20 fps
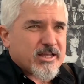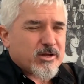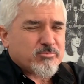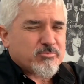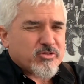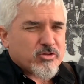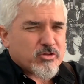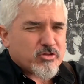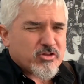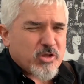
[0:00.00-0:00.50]
I
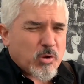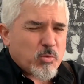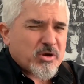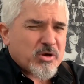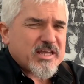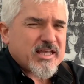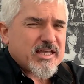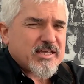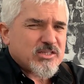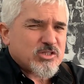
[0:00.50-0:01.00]
don't want
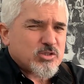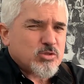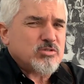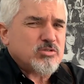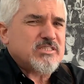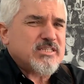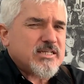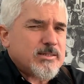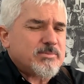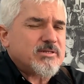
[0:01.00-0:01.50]
to get too
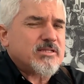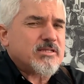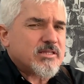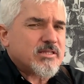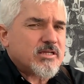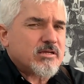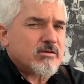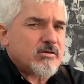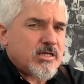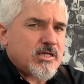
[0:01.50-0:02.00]
deep into
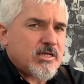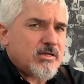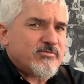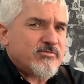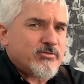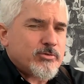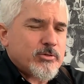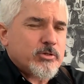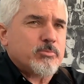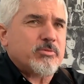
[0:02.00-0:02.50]
theory here for you,